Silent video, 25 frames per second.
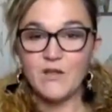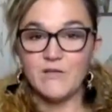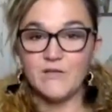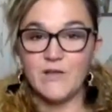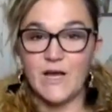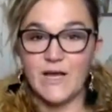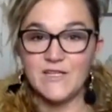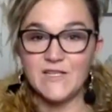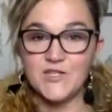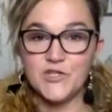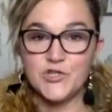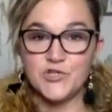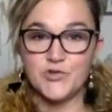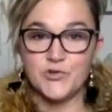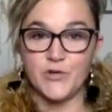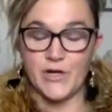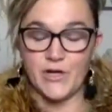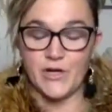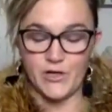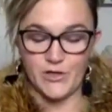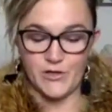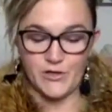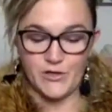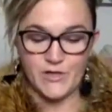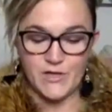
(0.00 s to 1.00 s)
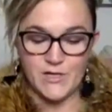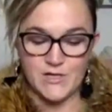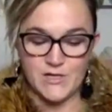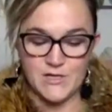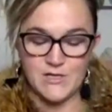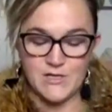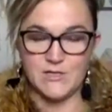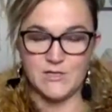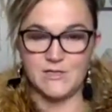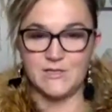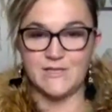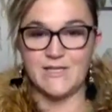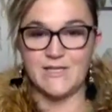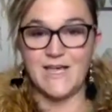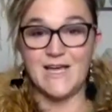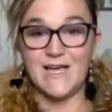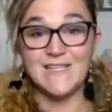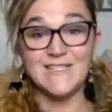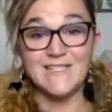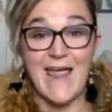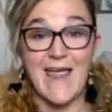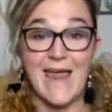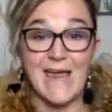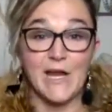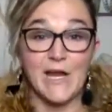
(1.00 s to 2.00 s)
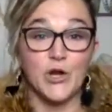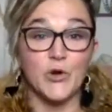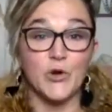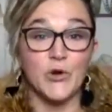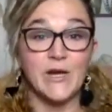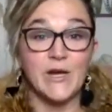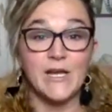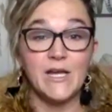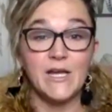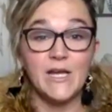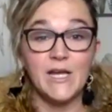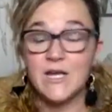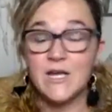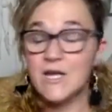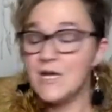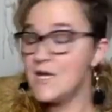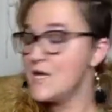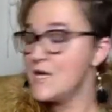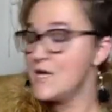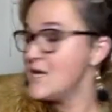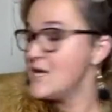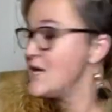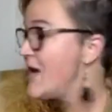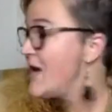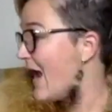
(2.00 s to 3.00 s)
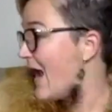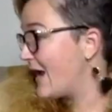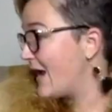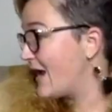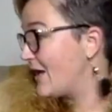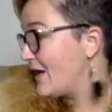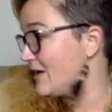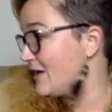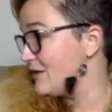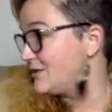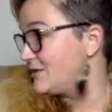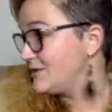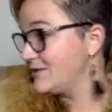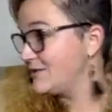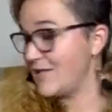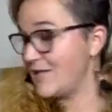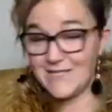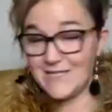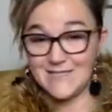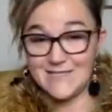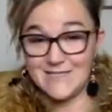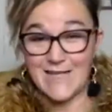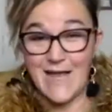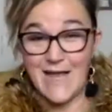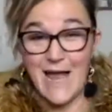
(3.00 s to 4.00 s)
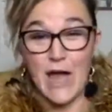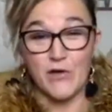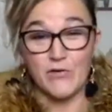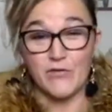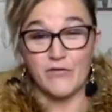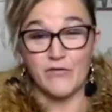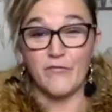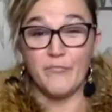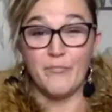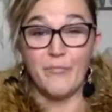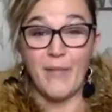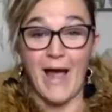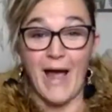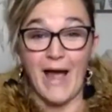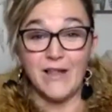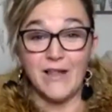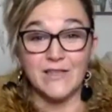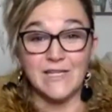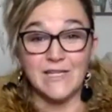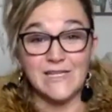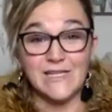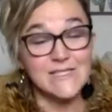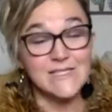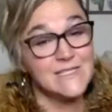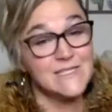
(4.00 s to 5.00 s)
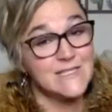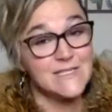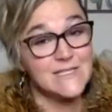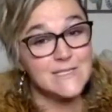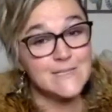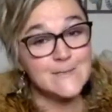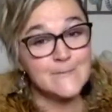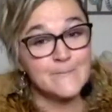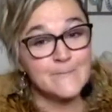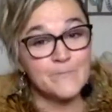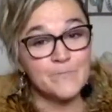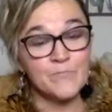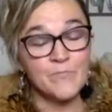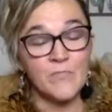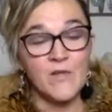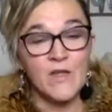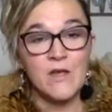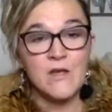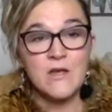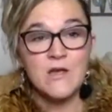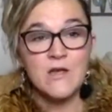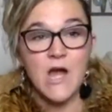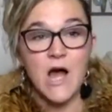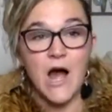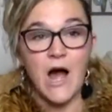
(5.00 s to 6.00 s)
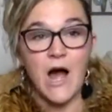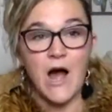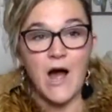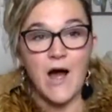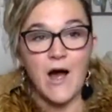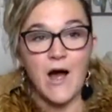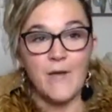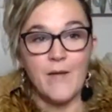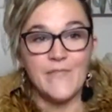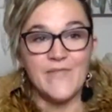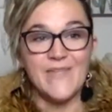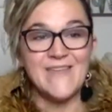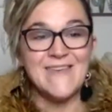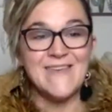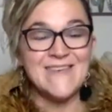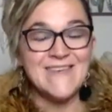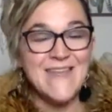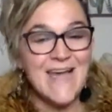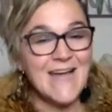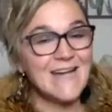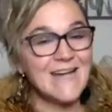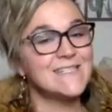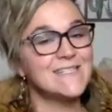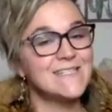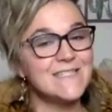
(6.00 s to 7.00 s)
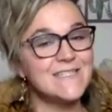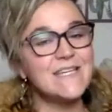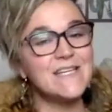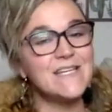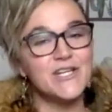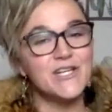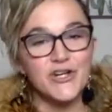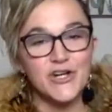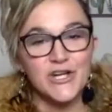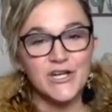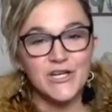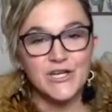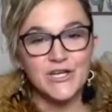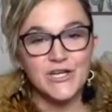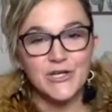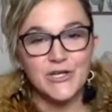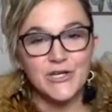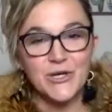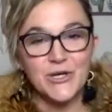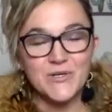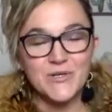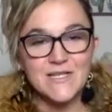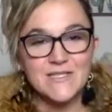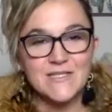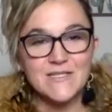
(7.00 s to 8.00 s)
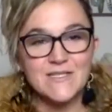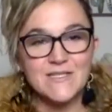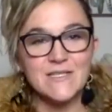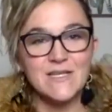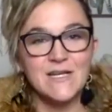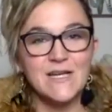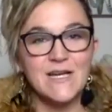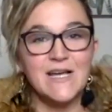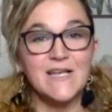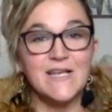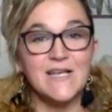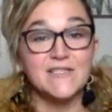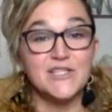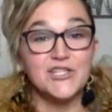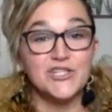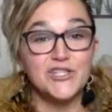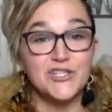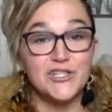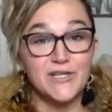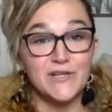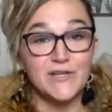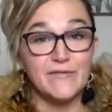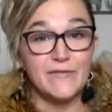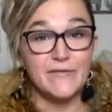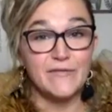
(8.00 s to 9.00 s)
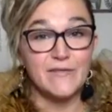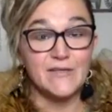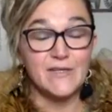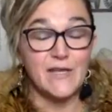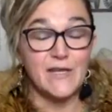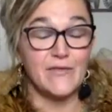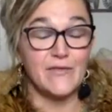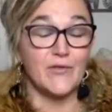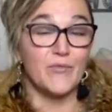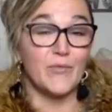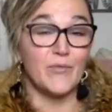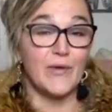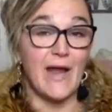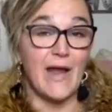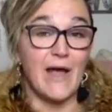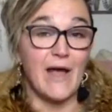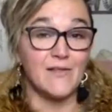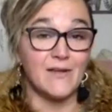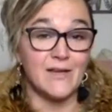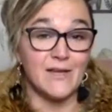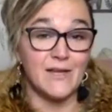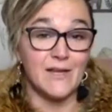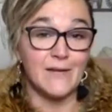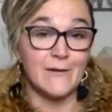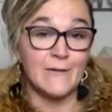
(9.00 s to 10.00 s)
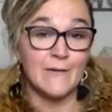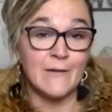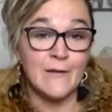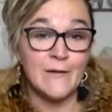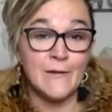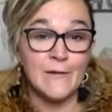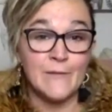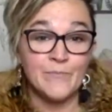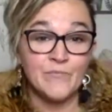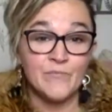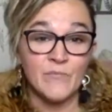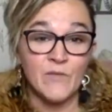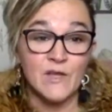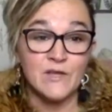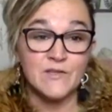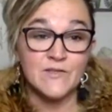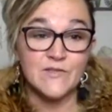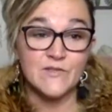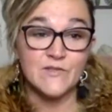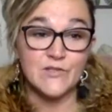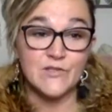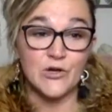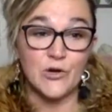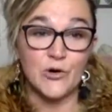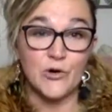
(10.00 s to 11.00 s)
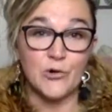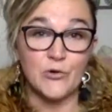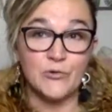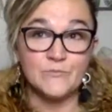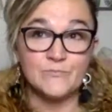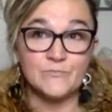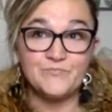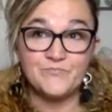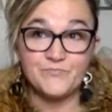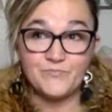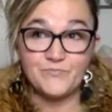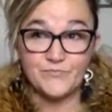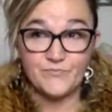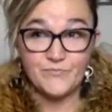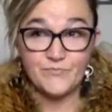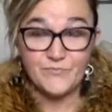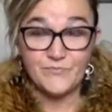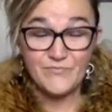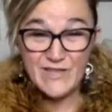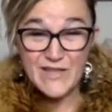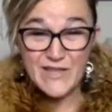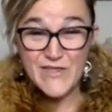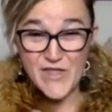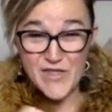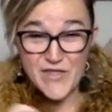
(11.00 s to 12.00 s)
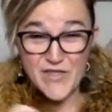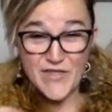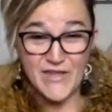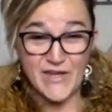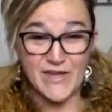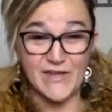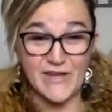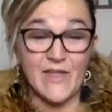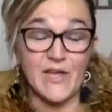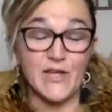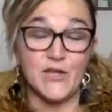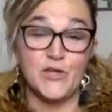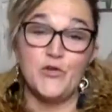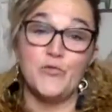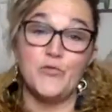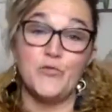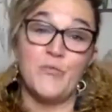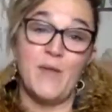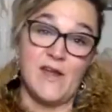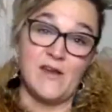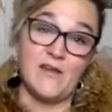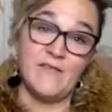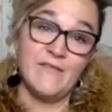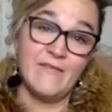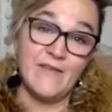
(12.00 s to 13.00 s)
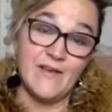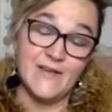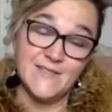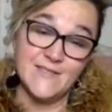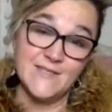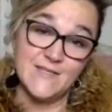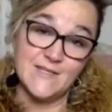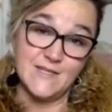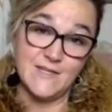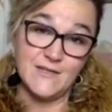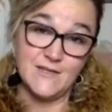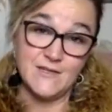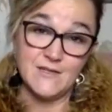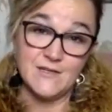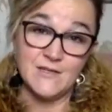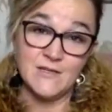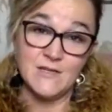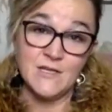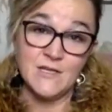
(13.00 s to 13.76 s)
less triggered, less angry, and less out of balance. The next thing you're going to notice is a shift in the reality. So the thing that you manifested